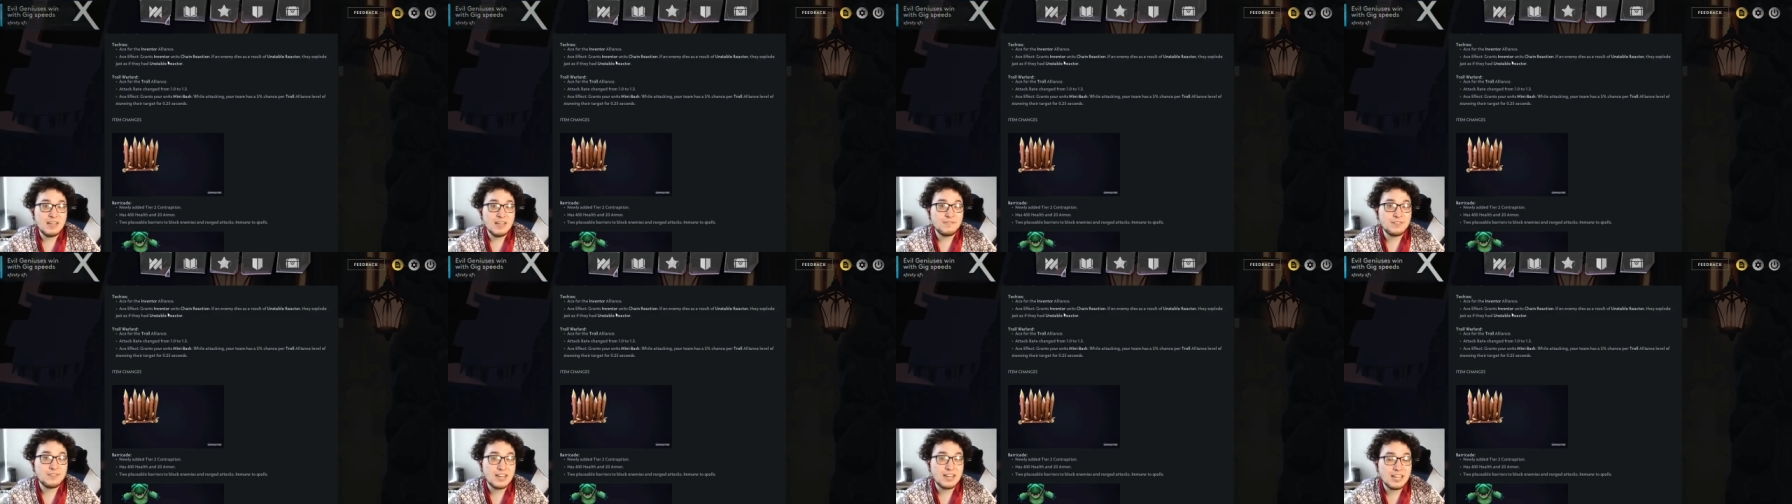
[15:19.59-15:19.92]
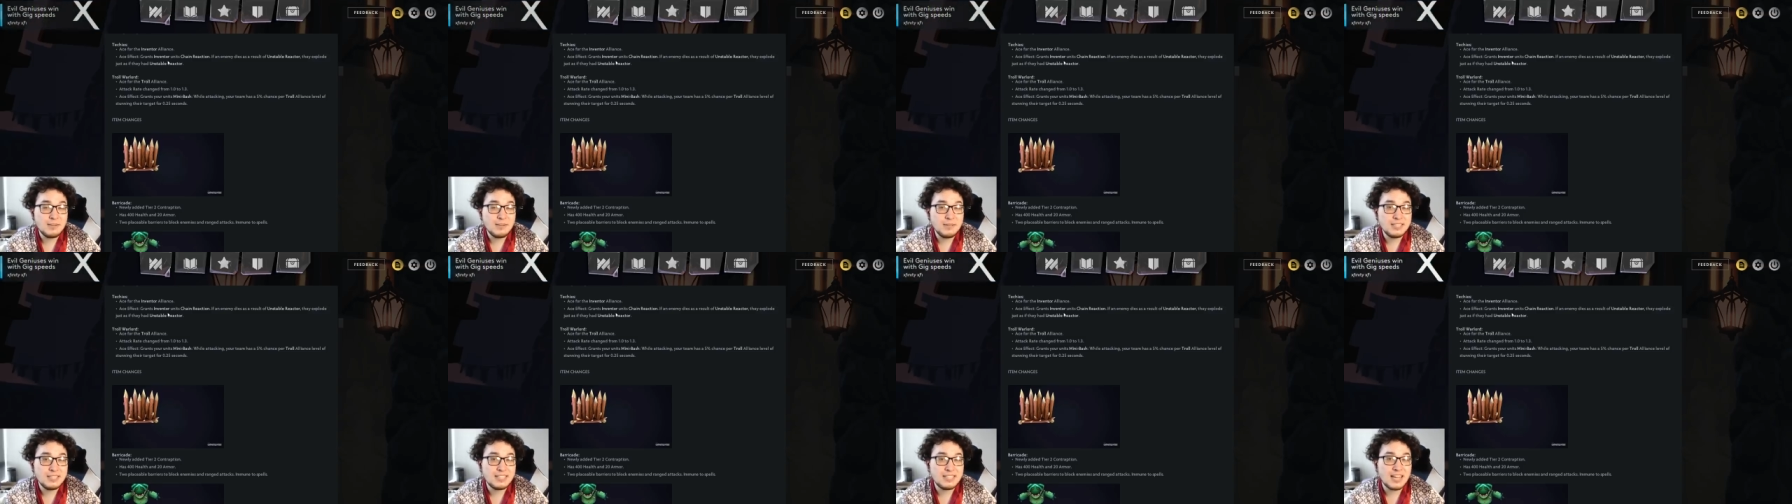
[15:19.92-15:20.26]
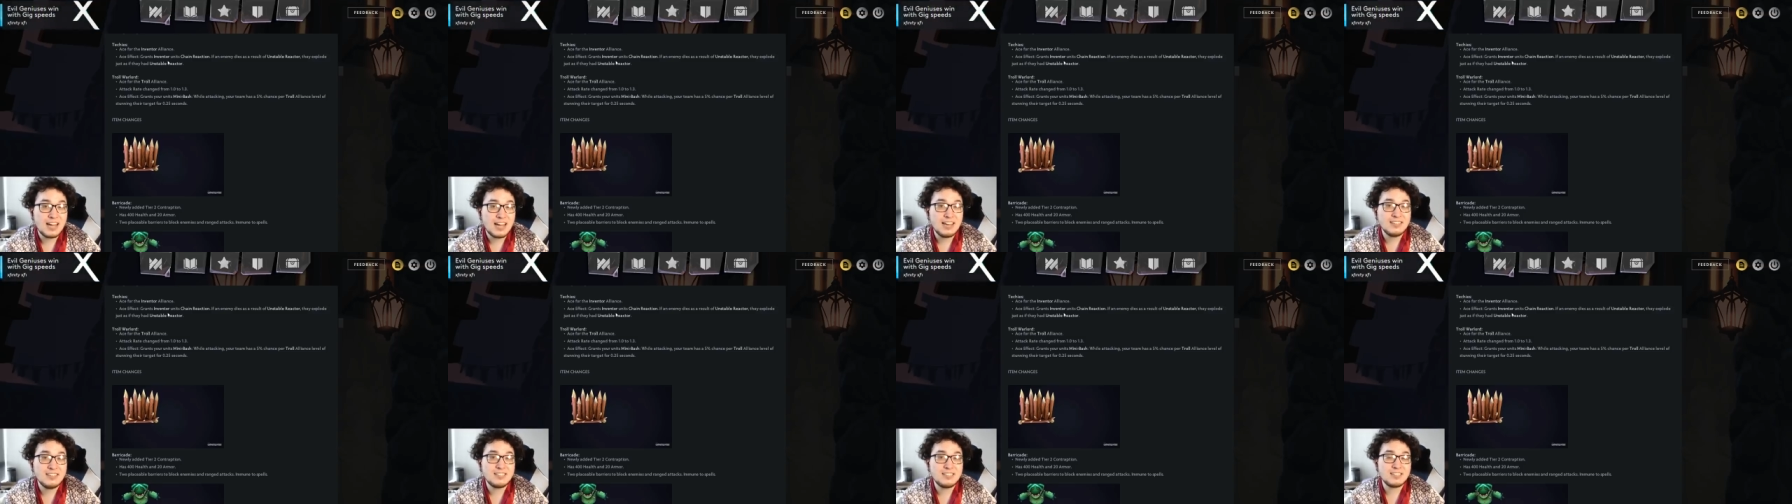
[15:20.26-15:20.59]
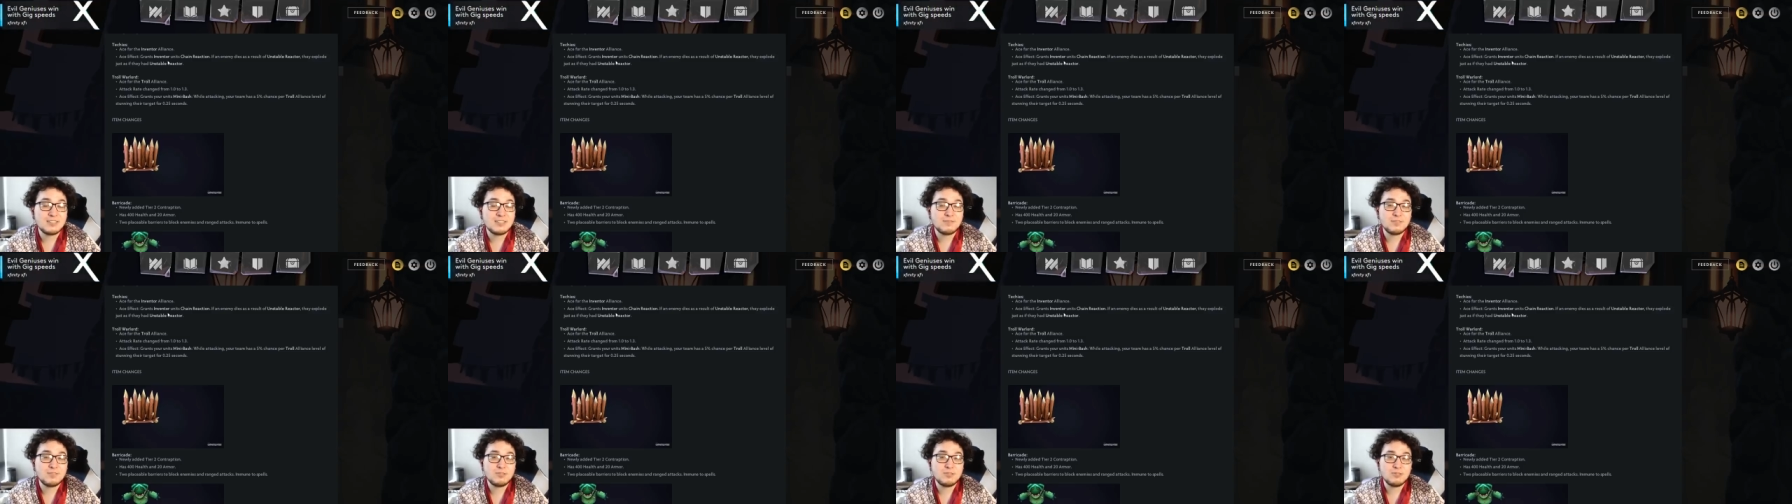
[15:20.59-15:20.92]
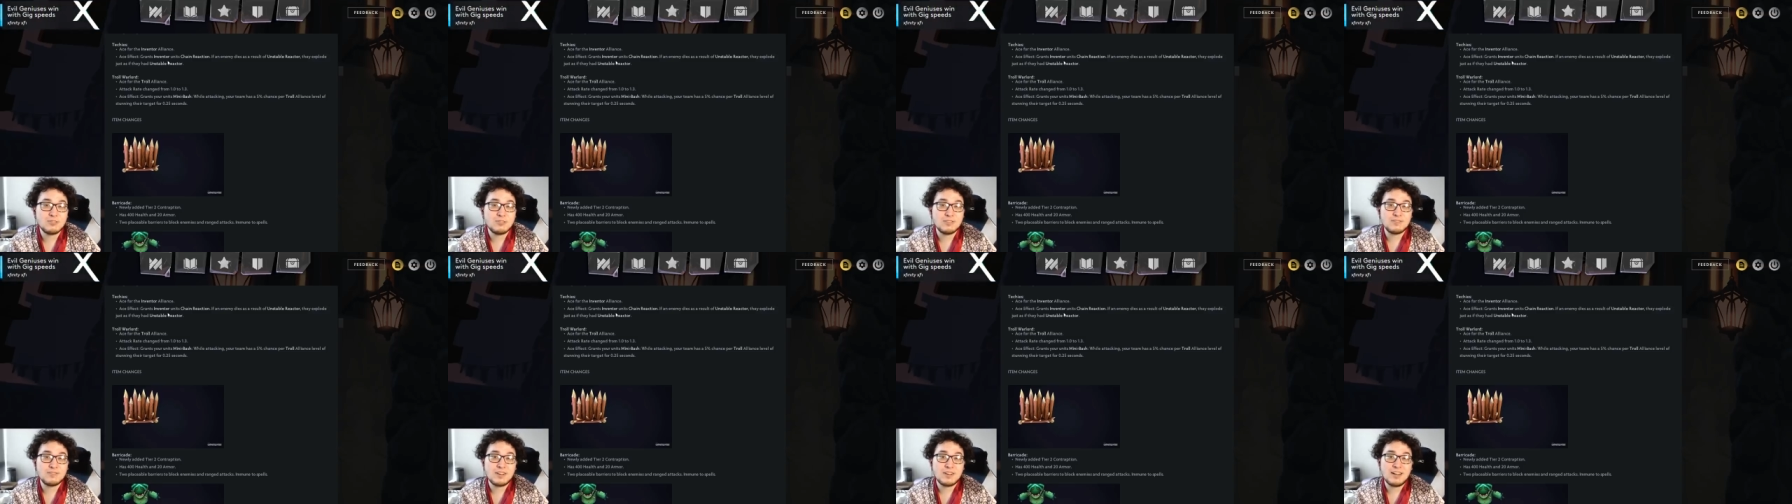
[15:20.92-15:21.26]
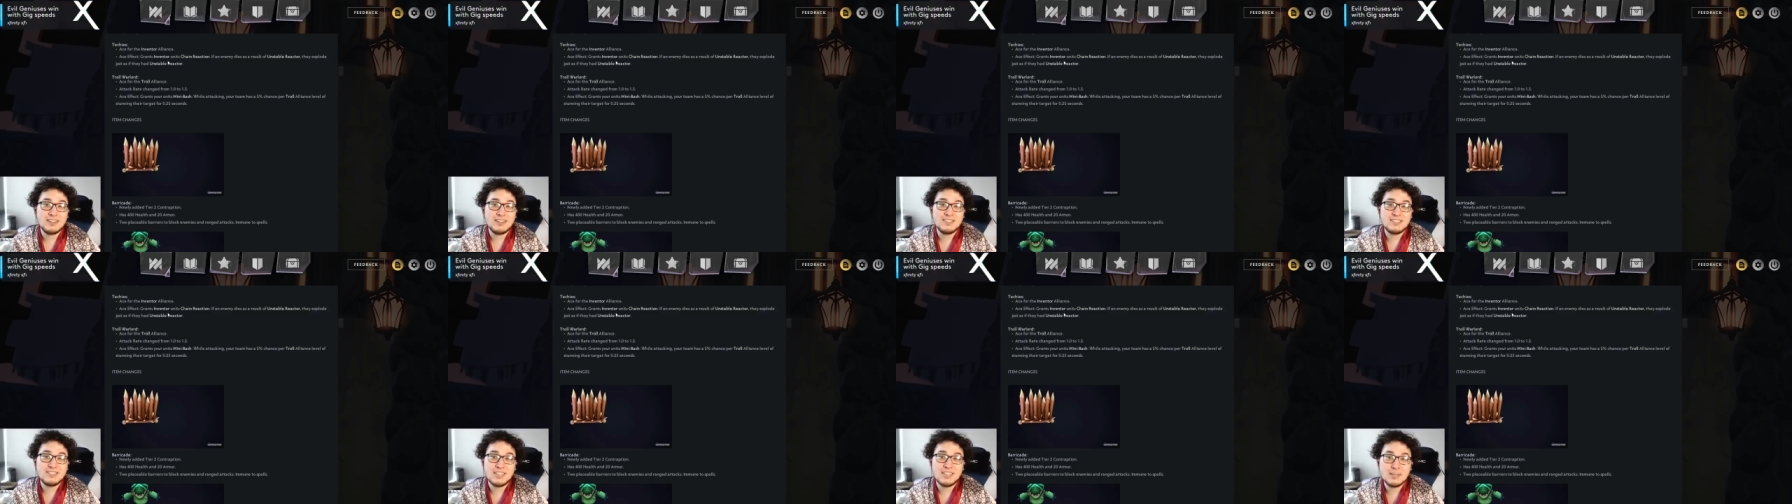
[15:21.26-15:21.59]
If an enemy dies as a result of
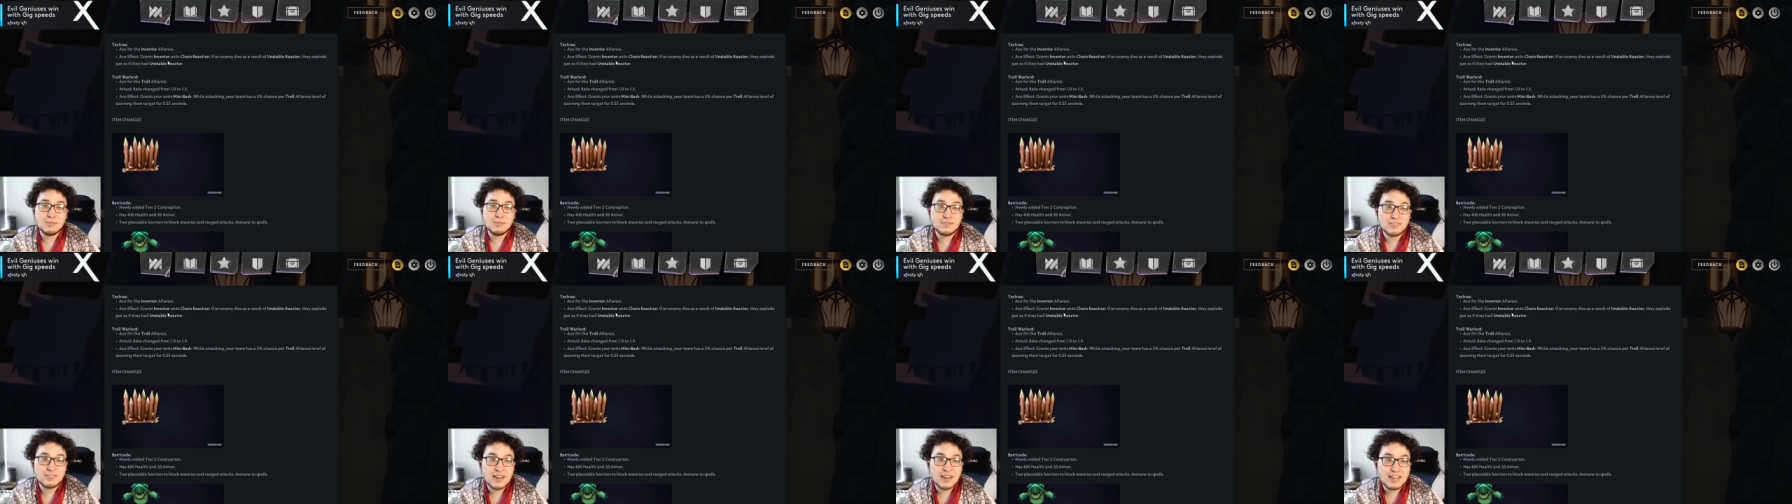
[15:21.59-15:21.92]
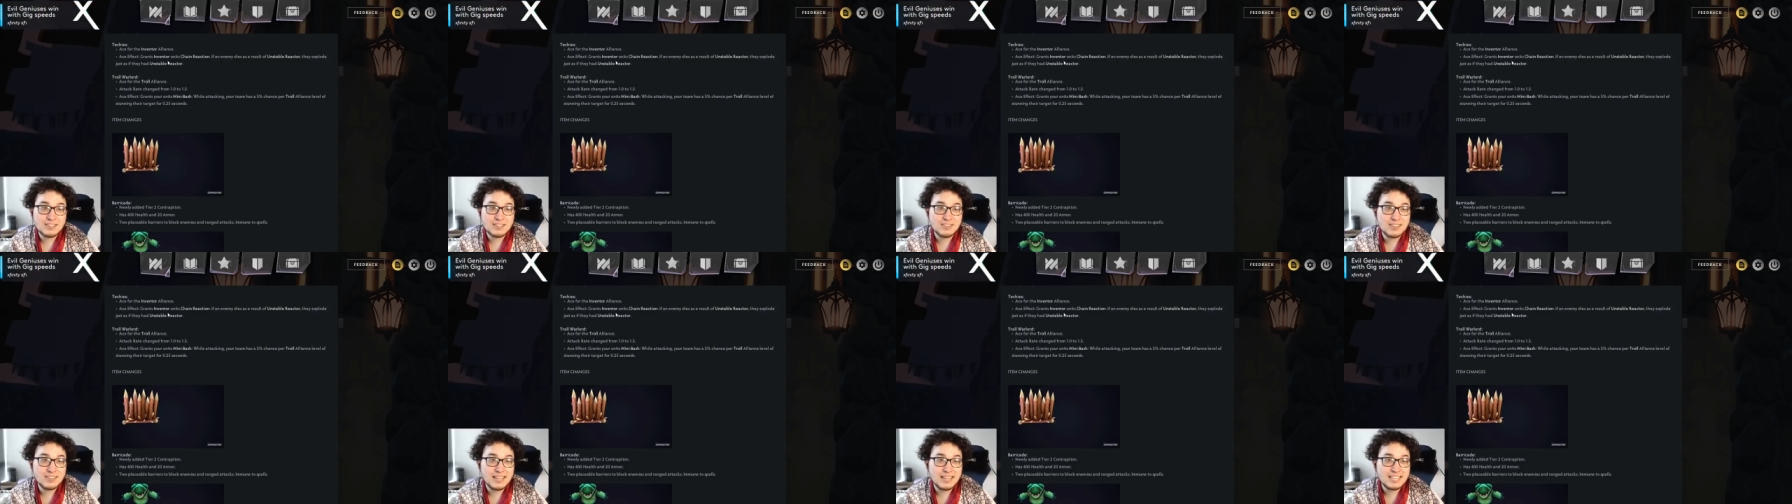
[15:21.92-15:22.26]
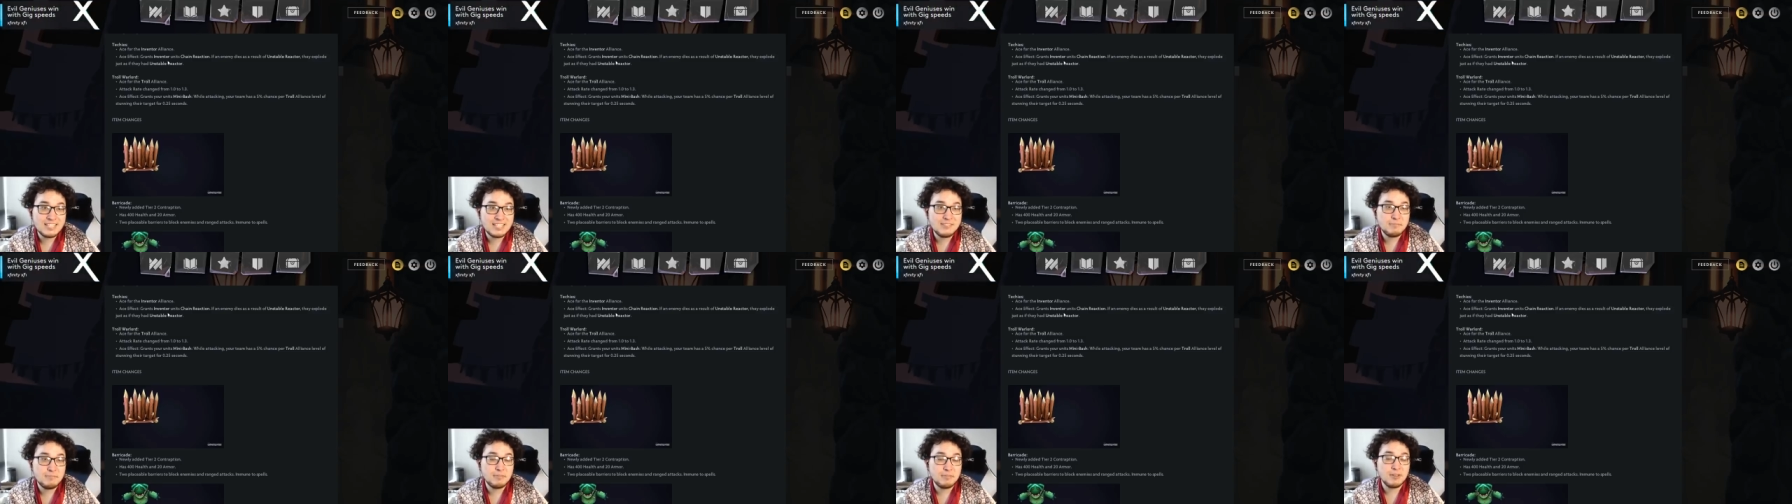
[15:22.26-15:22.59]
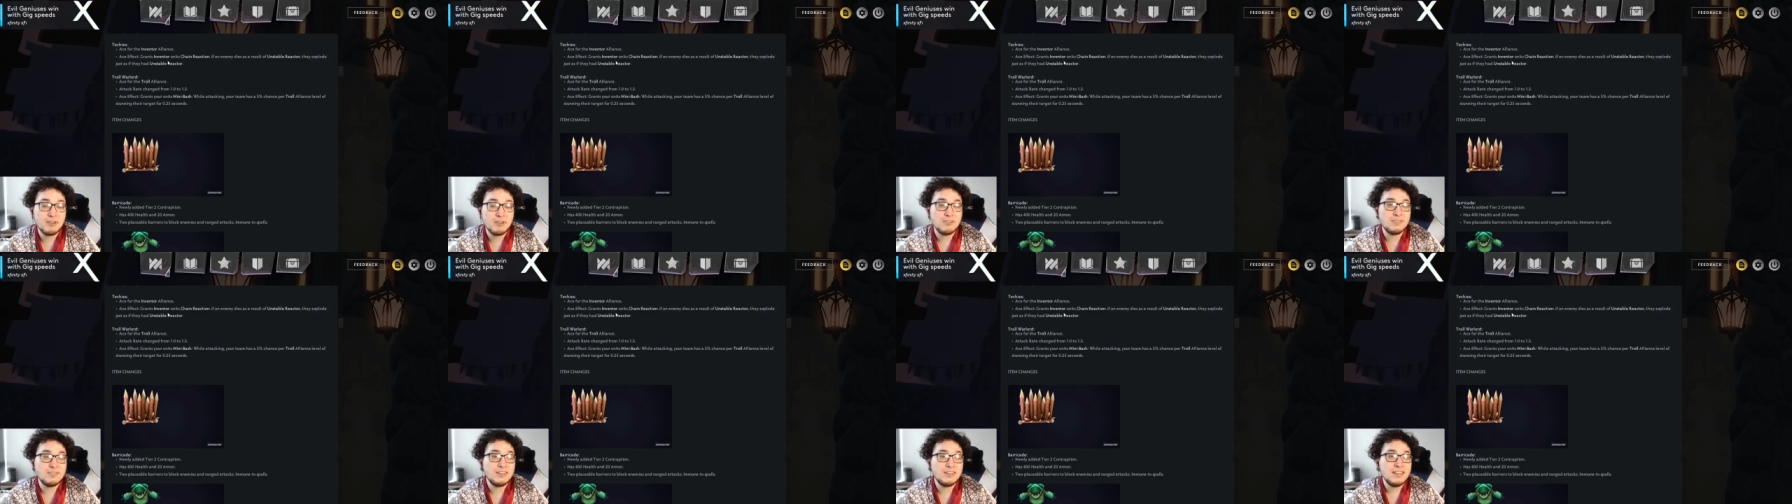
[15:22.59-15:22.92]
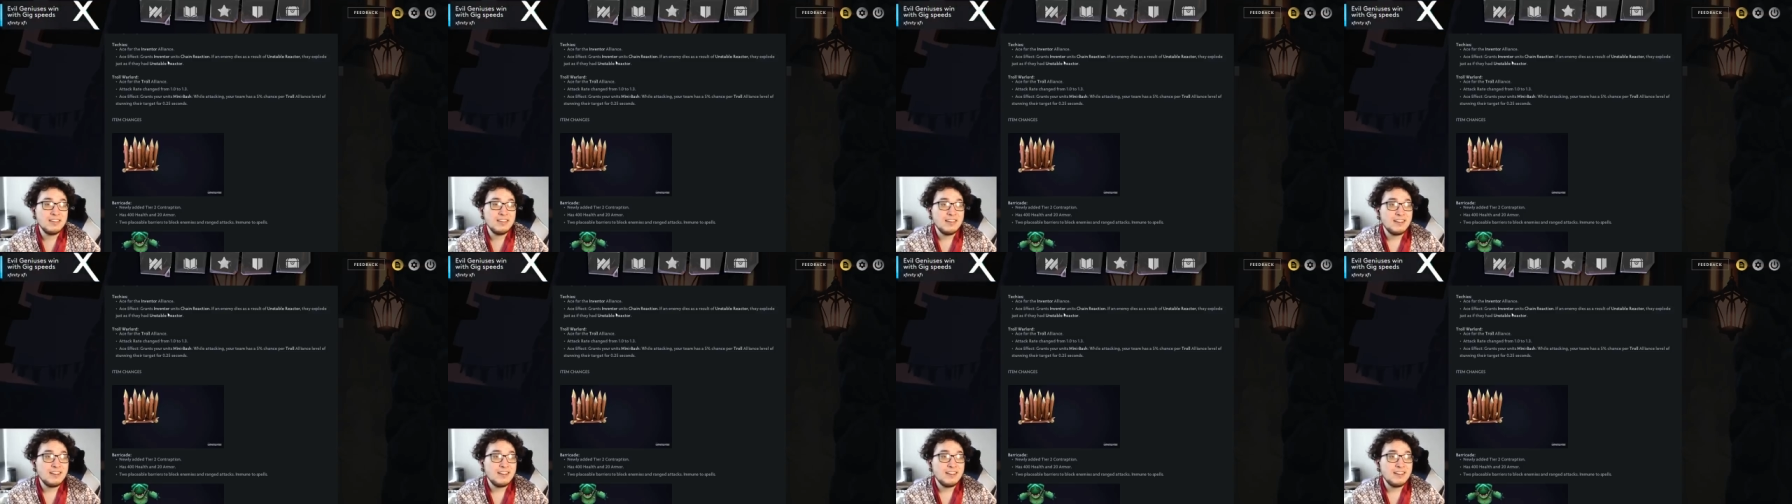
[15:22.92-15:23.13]
unstable reactor, they explode